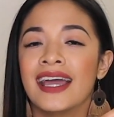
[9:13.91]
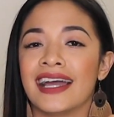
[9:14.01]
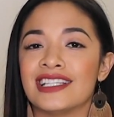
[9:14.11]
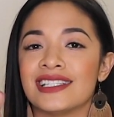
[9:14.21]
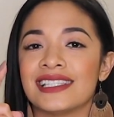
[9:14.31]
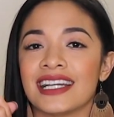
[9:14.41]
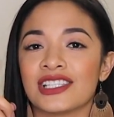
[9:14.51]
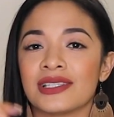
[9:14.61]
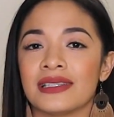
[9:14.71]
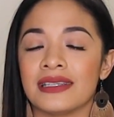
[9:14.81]
I just
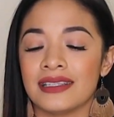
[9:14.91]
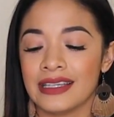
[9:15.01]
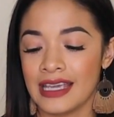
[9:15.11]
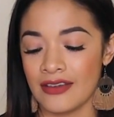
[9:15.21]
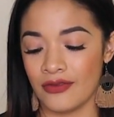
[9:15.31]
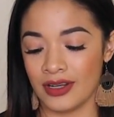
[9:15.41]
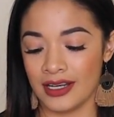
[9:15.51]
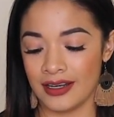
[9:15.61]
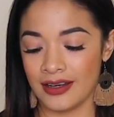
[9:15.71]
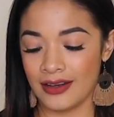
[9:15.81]
actually gave
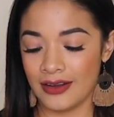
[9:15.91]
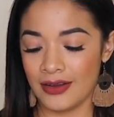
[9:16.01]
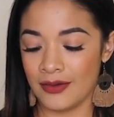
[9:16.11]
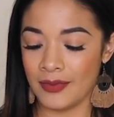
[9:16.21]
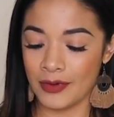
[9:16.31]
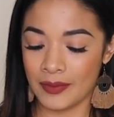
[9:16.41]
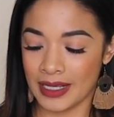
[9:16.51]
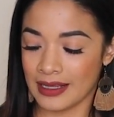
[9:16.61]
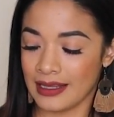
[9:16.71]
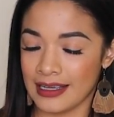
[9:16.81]
one of
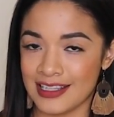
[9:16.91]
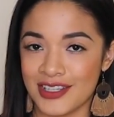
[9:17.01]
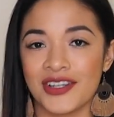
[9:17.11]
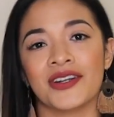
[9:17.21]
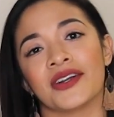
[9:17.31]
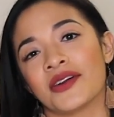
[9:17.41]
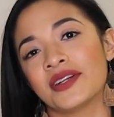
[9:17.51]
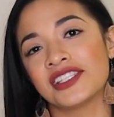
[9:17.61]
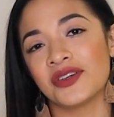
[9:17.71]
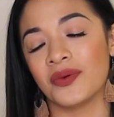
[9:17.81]
my clients her
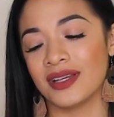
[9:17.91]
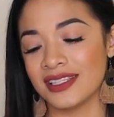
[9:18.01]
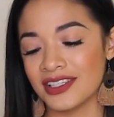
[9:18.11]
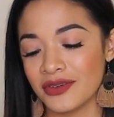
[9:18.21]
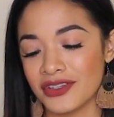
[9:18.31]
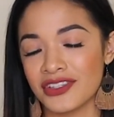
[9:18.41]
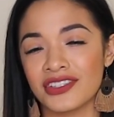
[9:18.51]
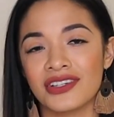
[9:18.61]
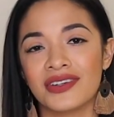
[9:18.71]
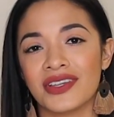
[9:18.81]
crystal ones. They were
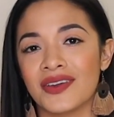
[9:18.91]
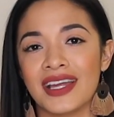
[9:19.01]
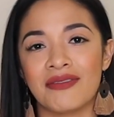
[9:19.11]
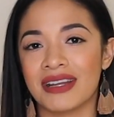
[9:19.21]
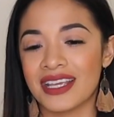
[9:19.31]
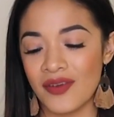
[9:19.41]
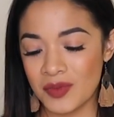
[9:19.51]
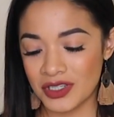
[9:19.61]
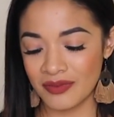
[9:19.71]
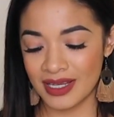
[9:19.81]
so cute. I didn't want to give them
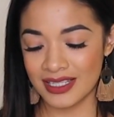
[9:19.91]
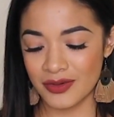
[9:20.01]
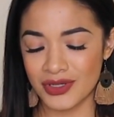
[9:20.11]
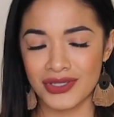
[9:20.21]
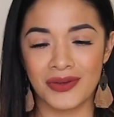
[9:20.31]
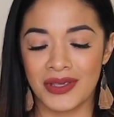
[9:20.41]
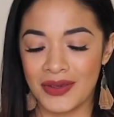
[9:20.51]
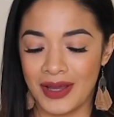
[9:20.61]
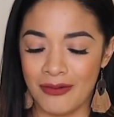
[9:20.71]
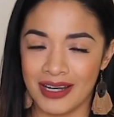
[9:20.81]
to her because they were so
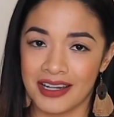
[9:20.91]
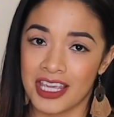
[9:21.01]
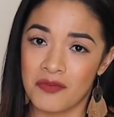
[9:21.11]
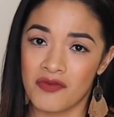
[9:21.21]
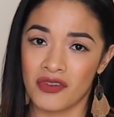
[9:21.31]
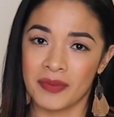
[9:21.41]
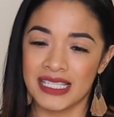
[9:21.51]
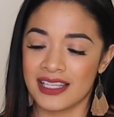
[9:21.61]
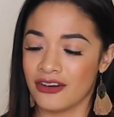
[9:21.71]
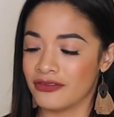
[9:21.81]
cute. I wanted to keep them for
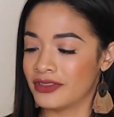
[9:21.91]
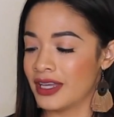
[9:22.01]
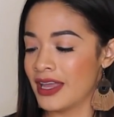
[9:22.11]
myself.